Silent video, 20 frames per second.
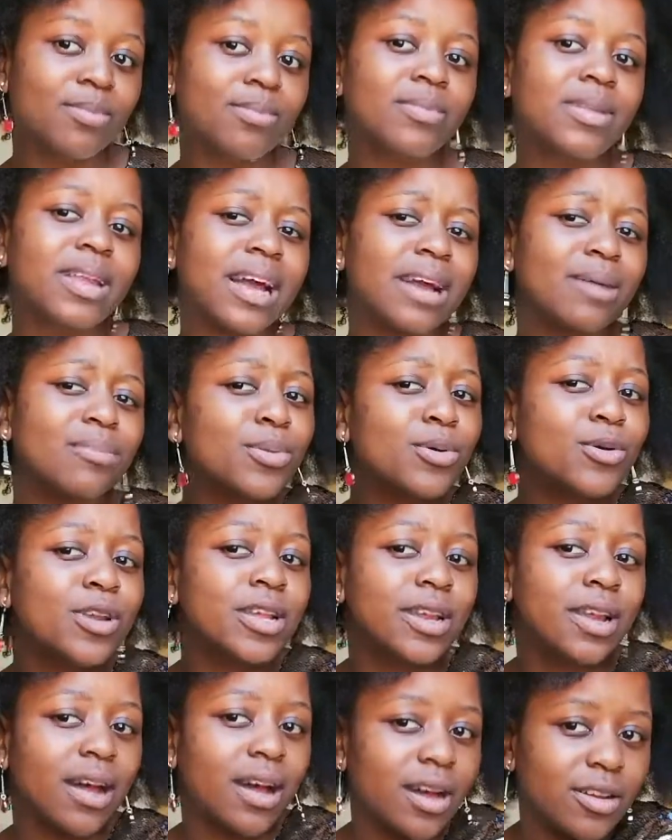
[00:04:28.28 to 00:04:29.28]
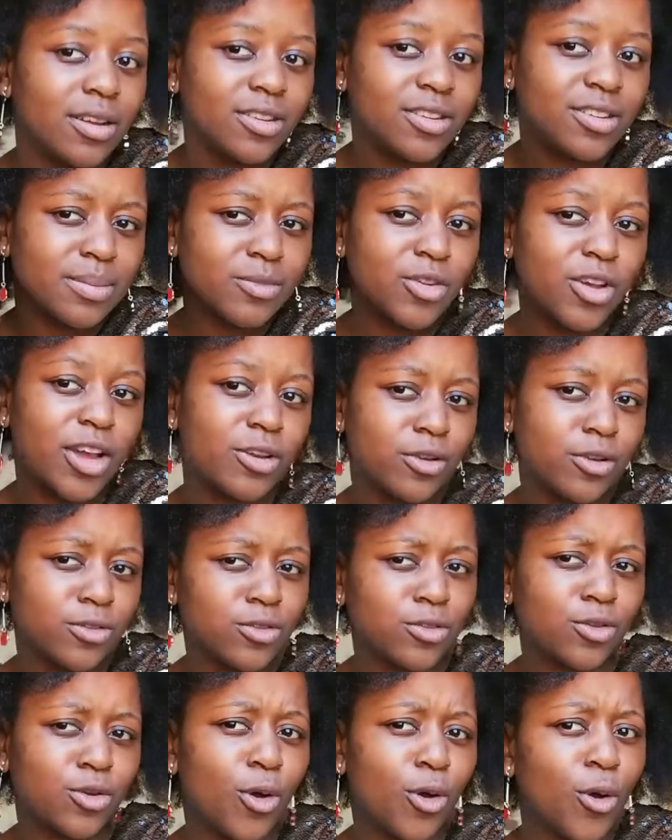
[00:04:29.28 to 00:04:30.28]
pull it out, because I'm trying not to
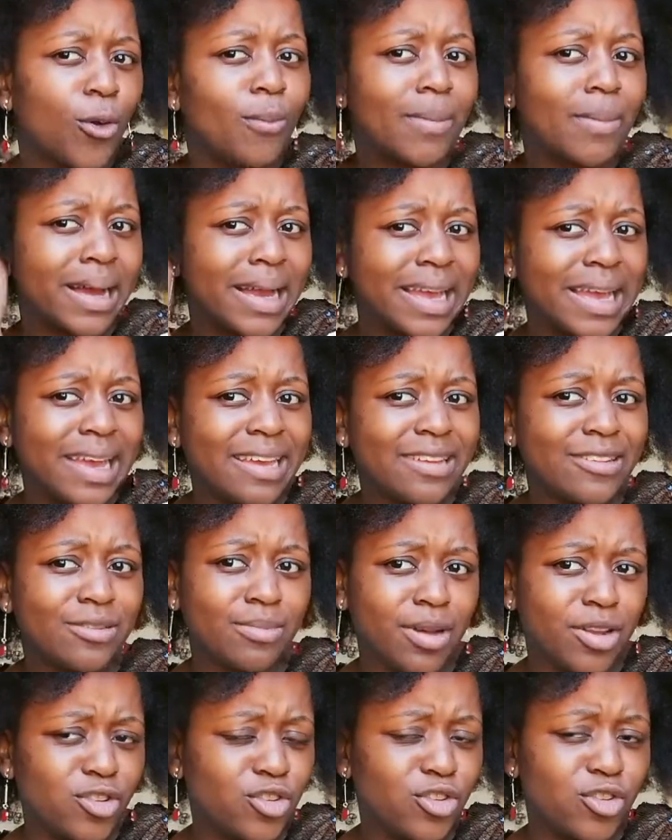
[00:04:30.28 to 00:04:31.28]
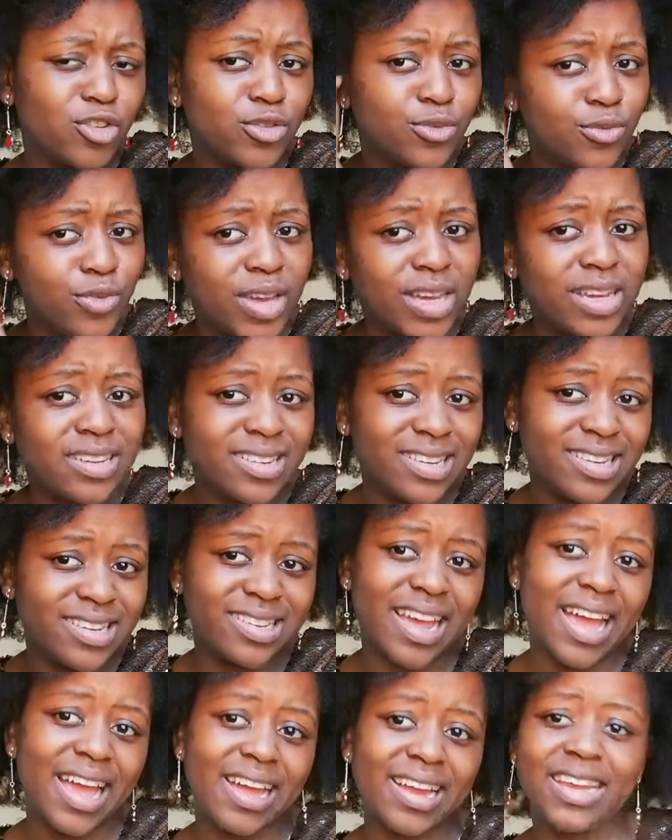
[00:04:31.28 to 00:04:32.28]
comb my hair as much, just finger
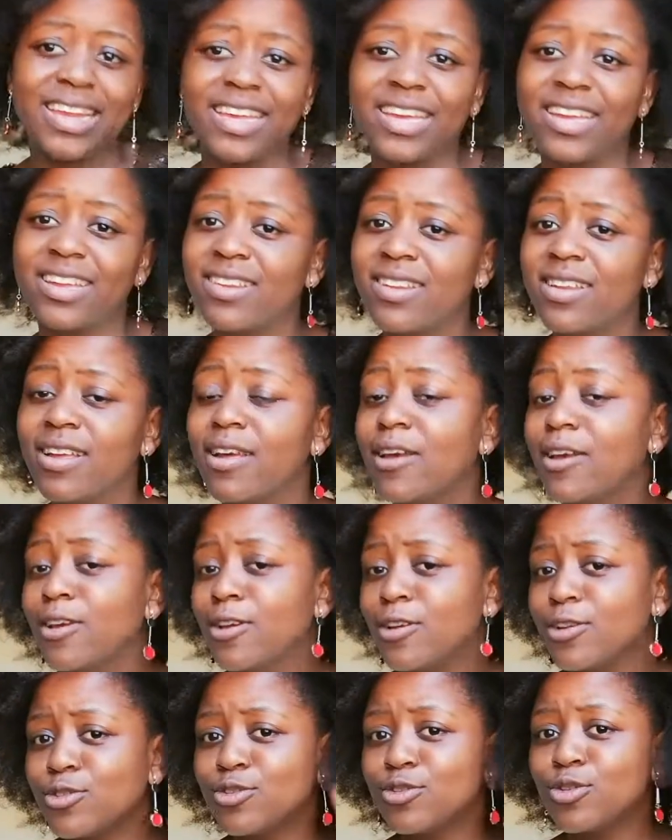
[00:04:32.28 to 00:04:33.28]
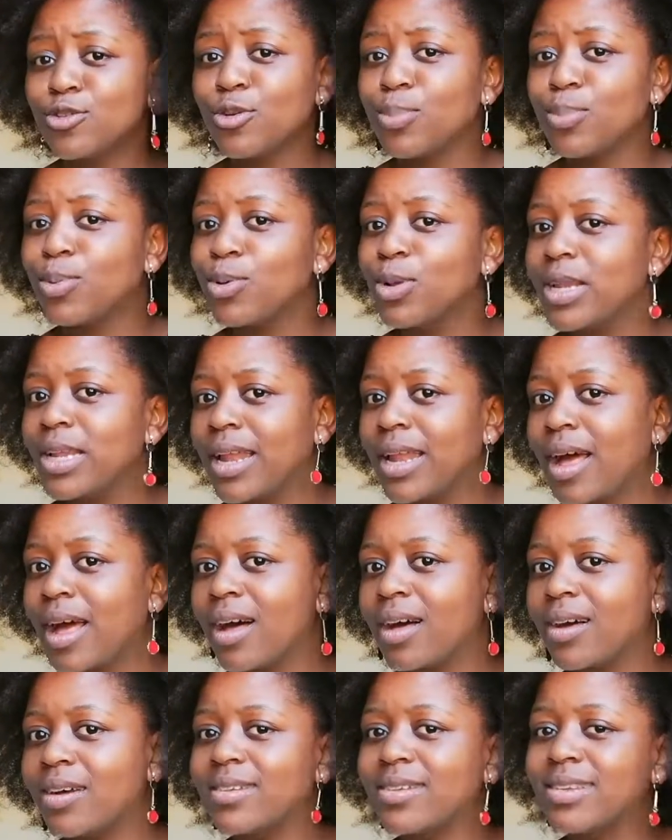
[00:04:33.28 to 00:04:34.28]
detangling it. So pull it
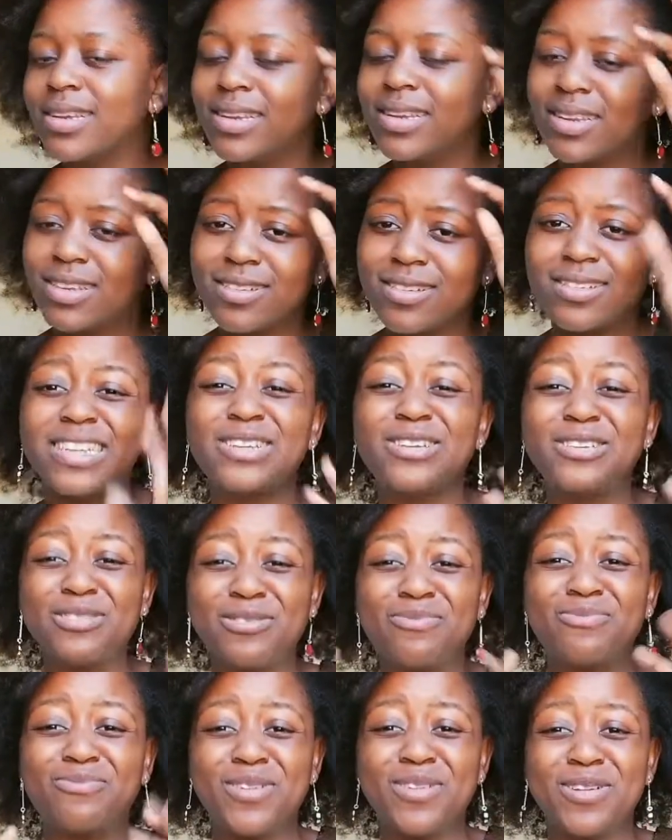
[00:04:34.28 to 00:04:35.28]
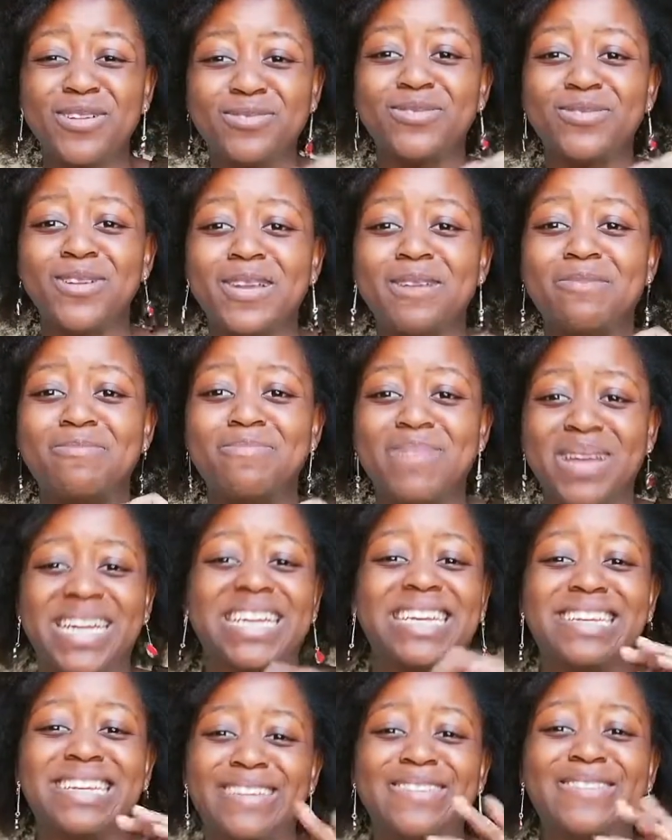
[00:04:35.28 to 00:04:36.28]
out, and it just felt really bad. It
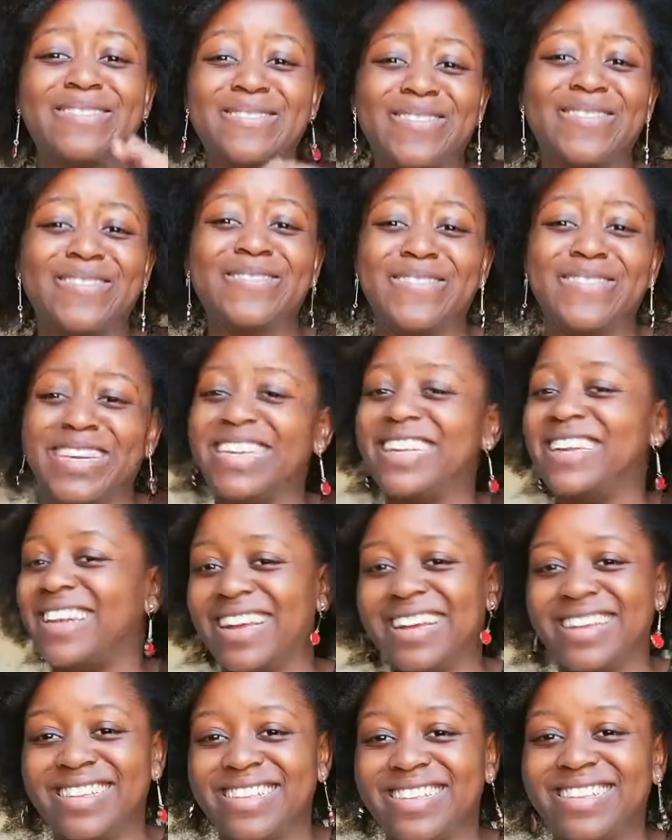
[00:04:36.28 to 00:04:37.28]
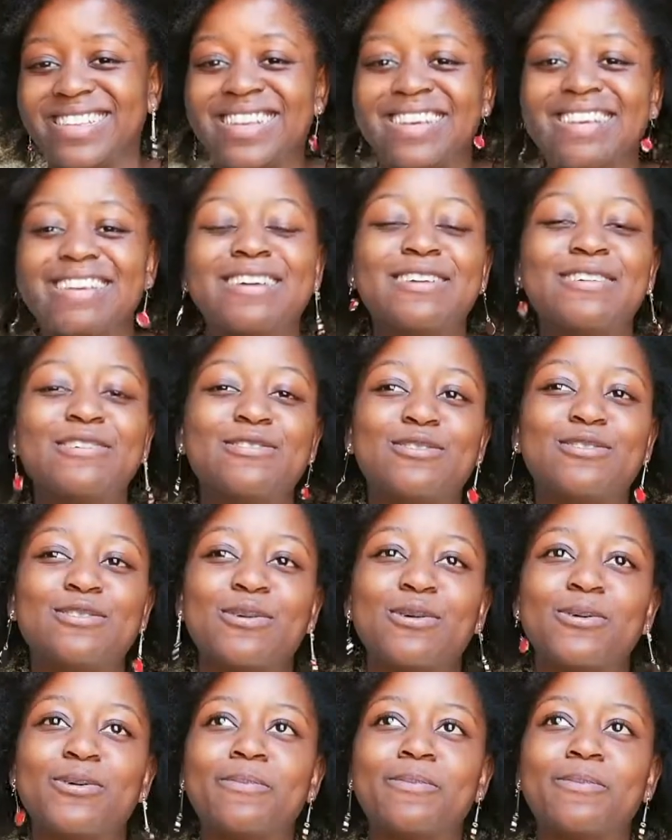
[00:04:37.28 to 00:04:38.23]
didn't look really nice. So